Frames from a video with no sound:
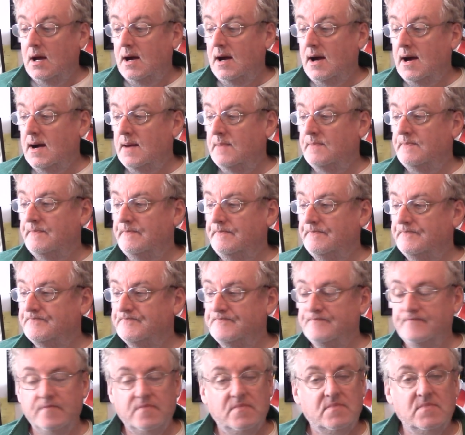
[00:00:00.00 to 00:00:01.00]
Um,
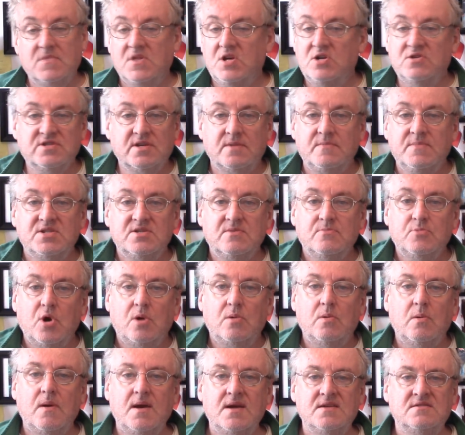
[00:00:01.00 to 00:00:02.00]
there's going to be some
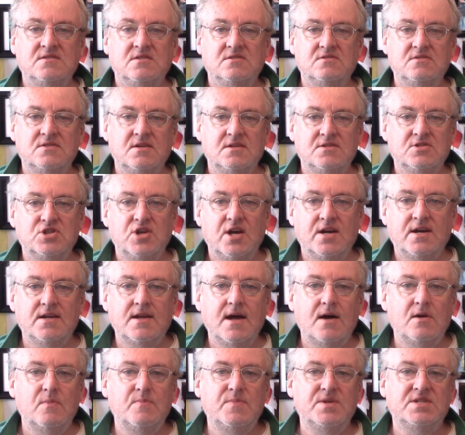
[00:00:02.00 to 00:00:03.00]
great races, so check it
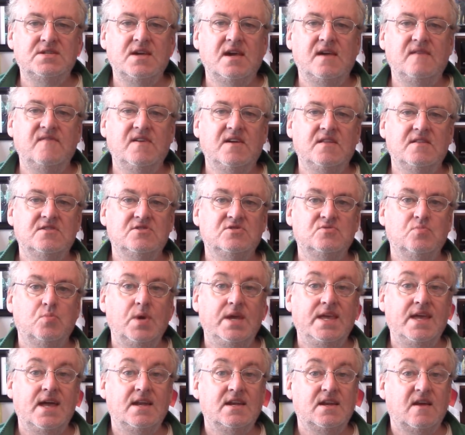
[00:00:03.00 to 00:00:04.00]
out at Batavia this
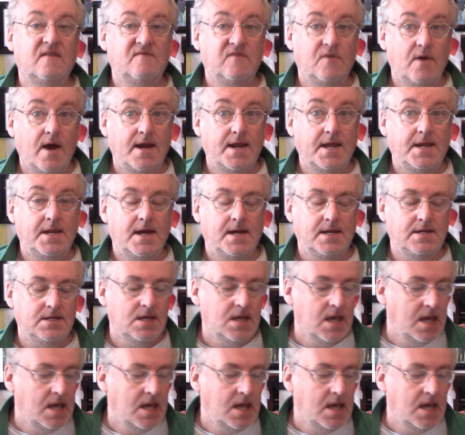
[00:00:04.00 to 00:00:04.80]
weekend on Friday night.